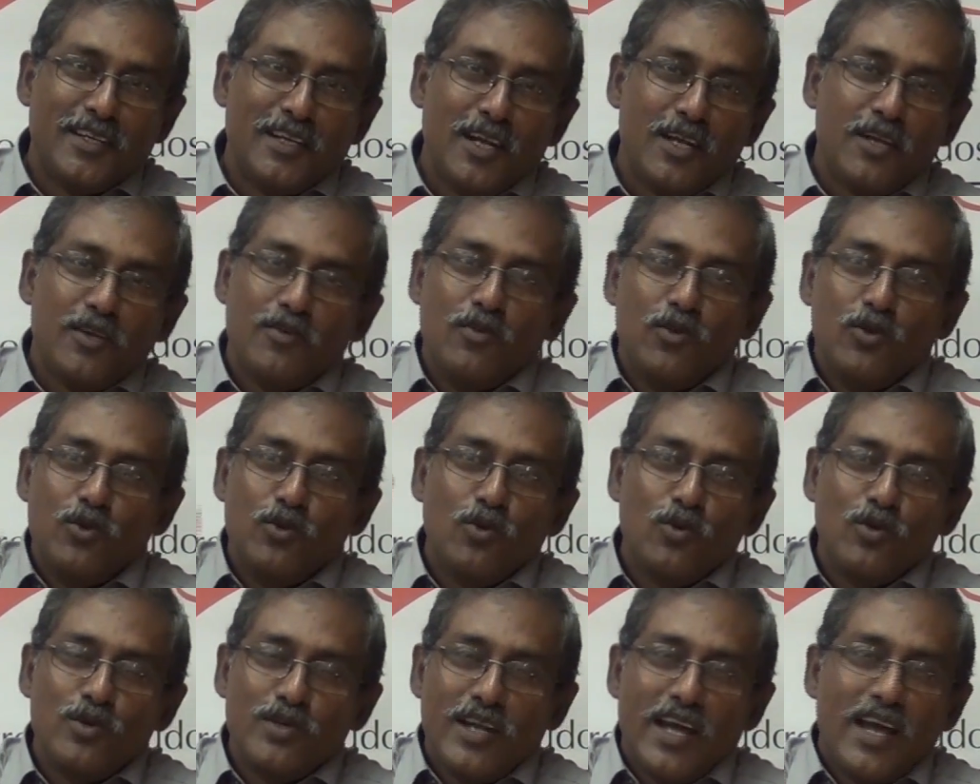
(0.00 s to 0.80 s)
Like
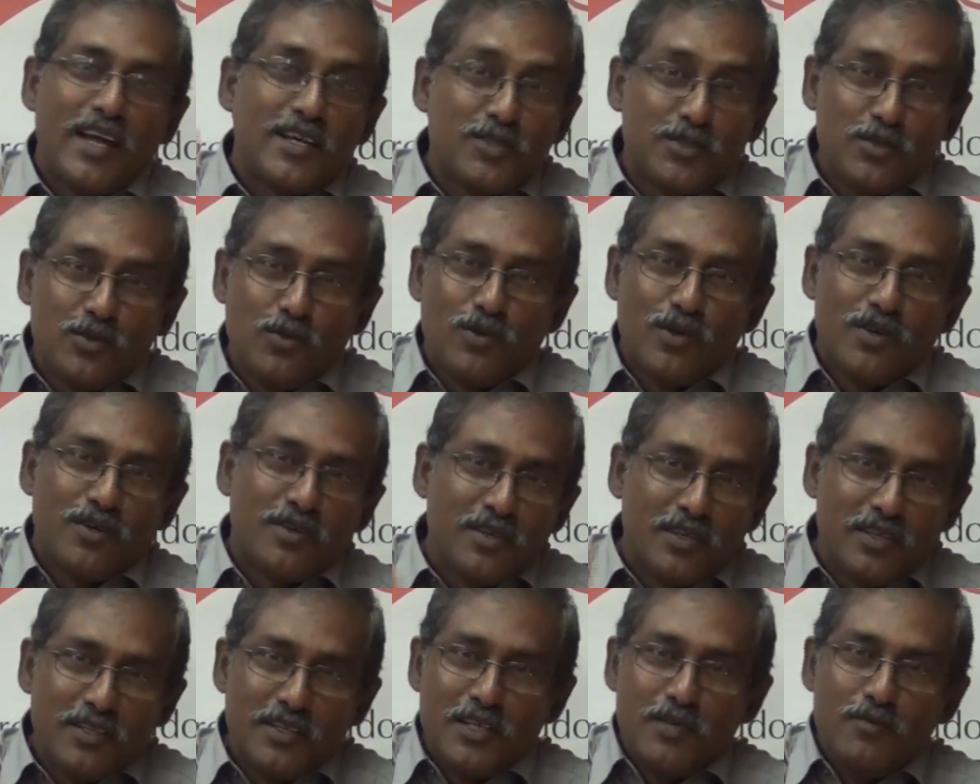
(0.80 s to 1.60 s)
you don't tax your
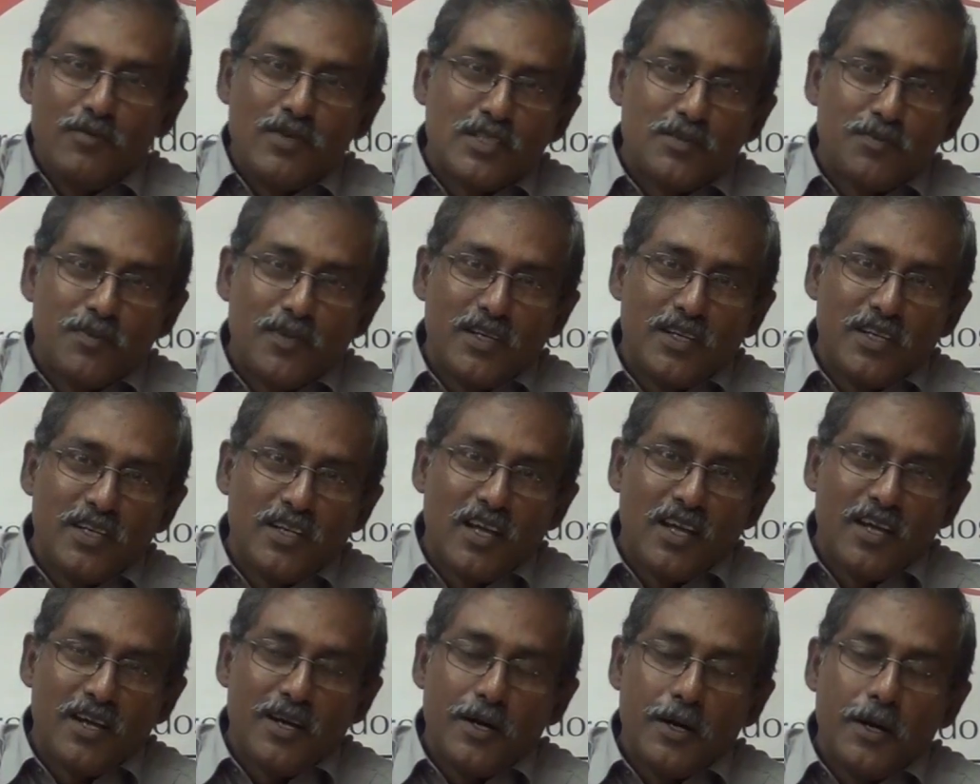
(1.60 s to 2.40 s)
investment
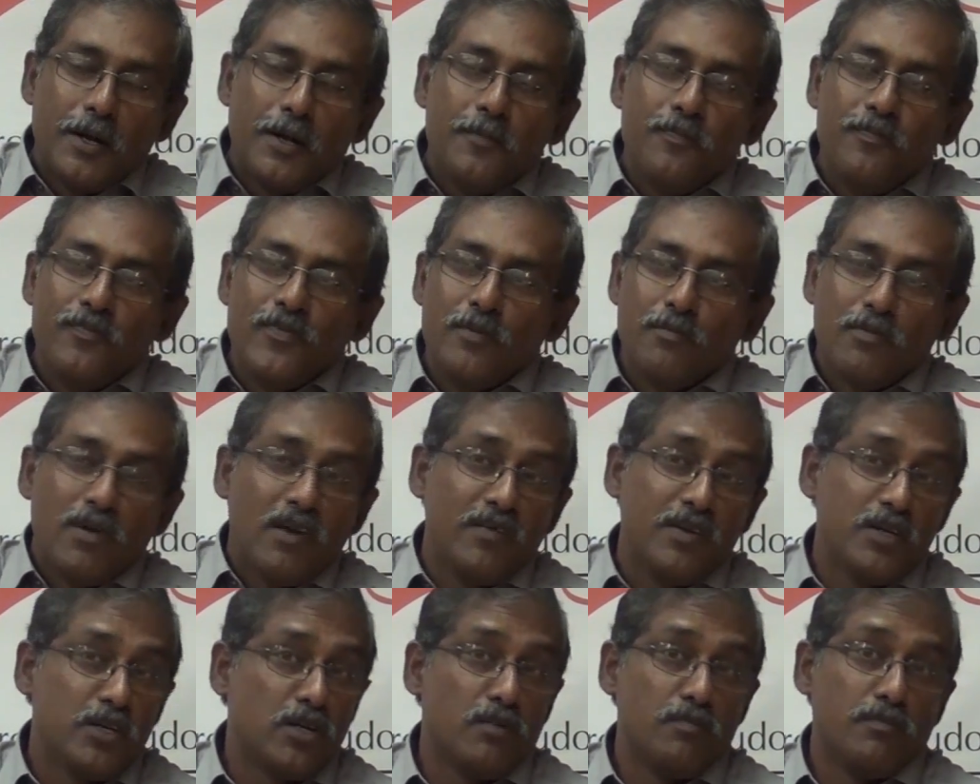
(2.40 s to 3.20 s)
in R&D.
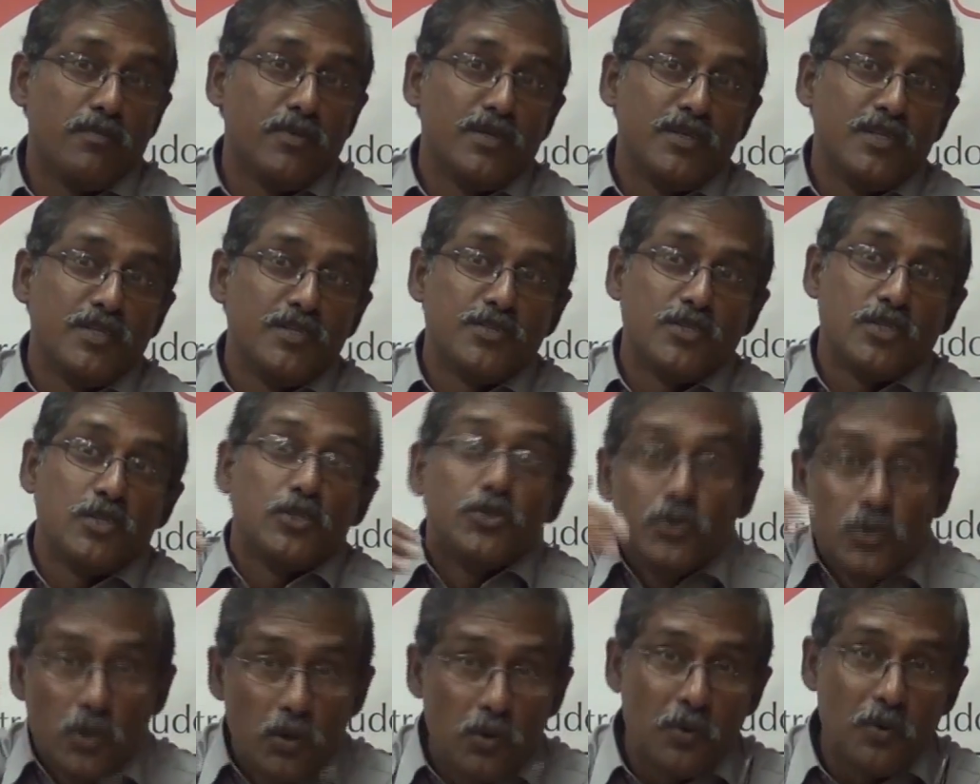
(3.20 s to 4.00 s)
Private companies
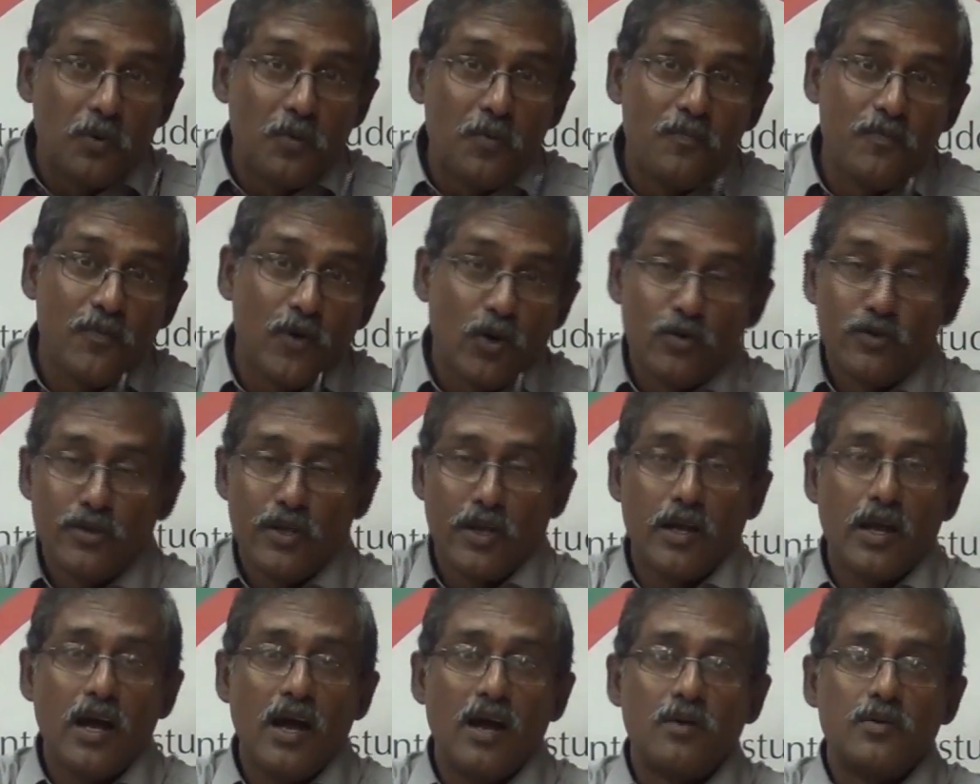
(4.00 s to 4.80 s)
show on
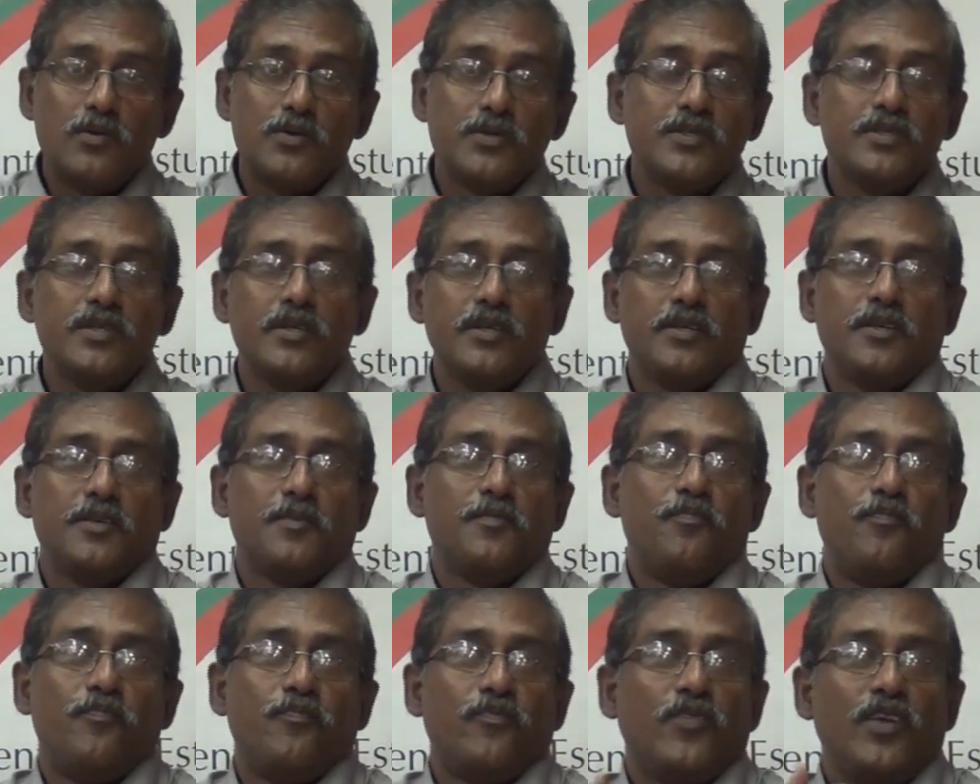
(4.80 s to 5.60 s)
the accounts that
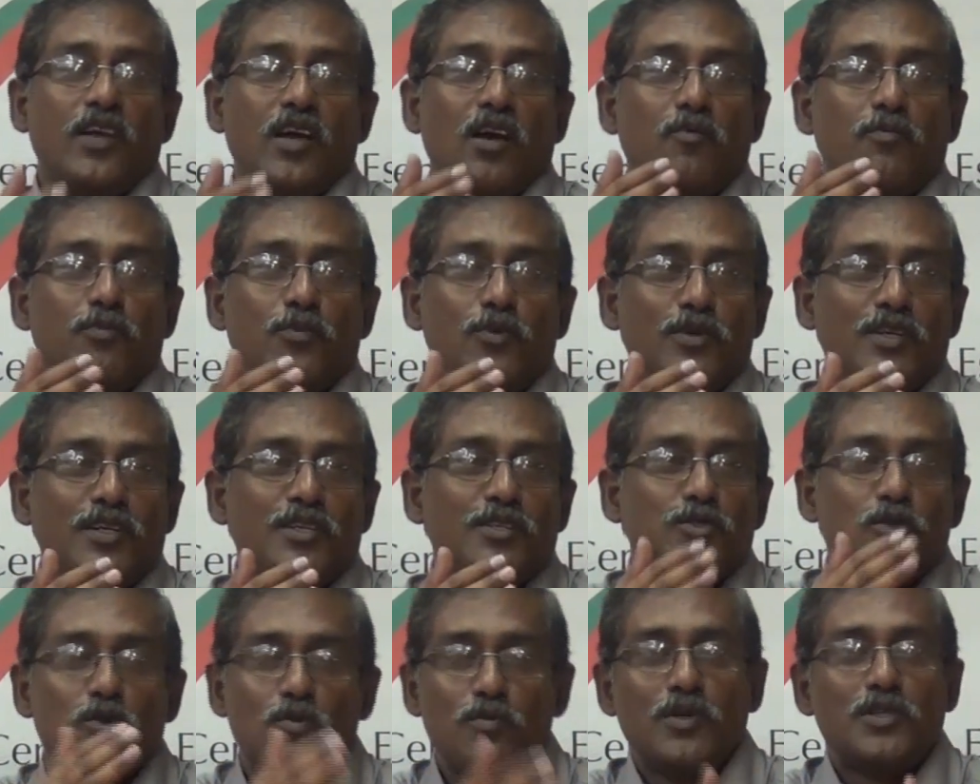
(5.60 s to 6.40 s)
we have put
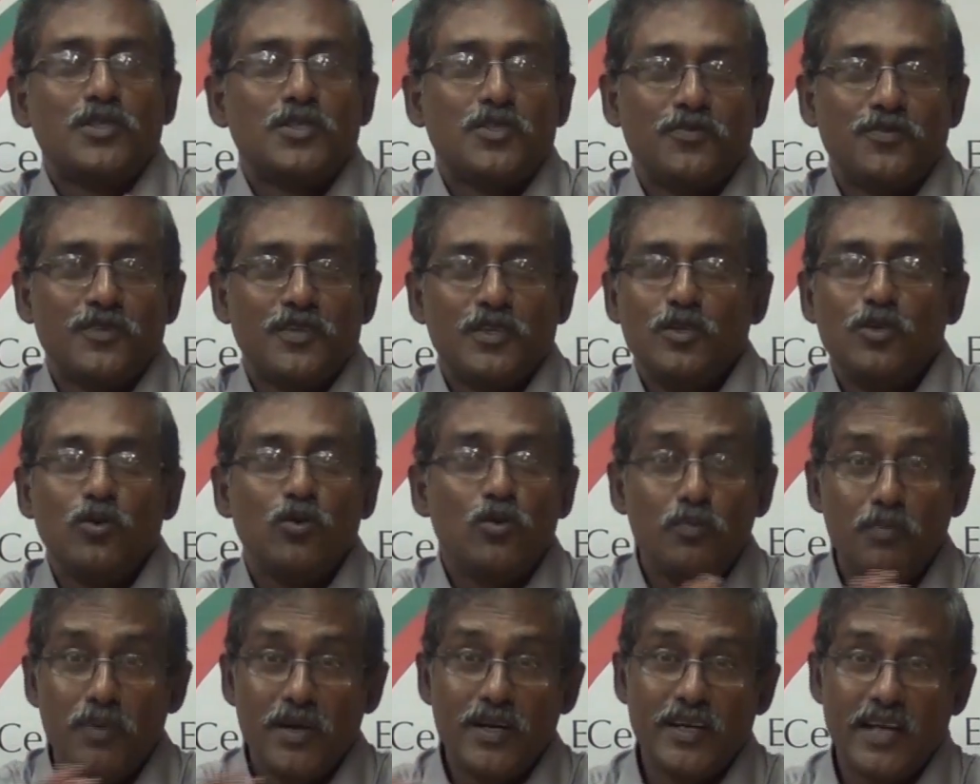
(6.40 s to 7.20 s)
in so much,
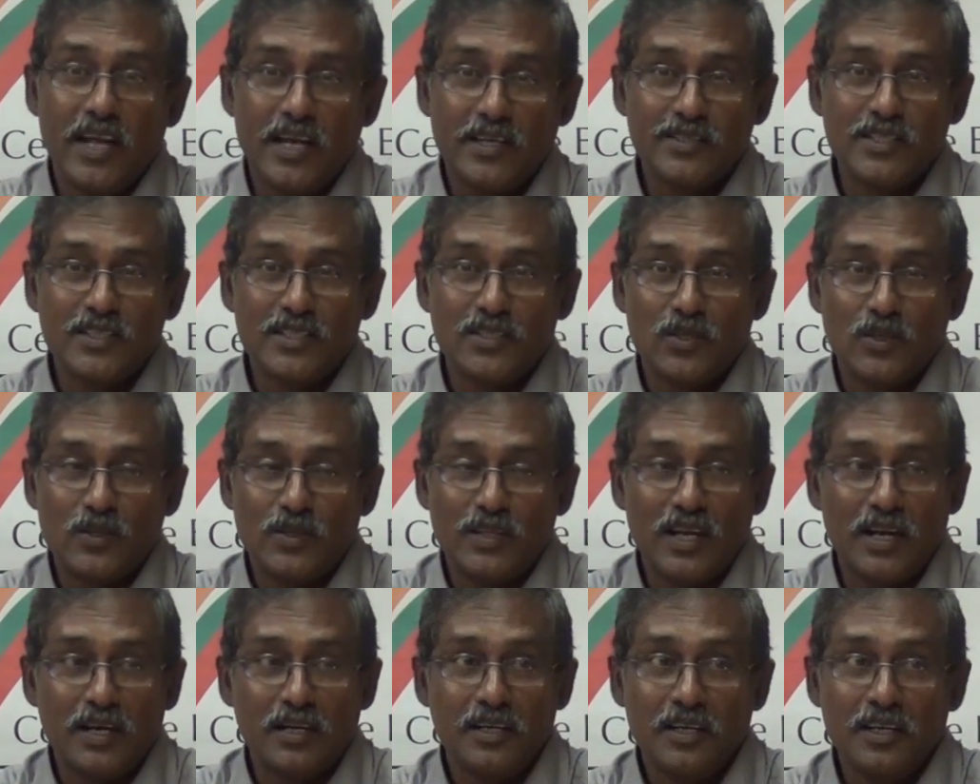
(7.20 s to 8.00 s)
don't pay taxes on
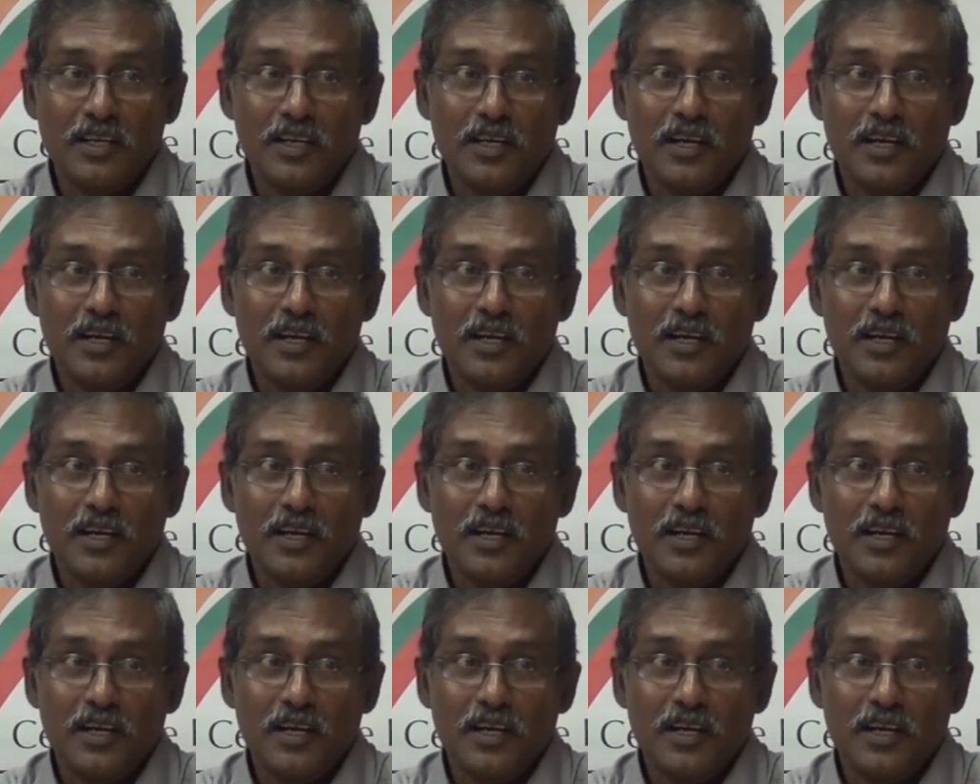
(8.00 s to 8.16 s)
that.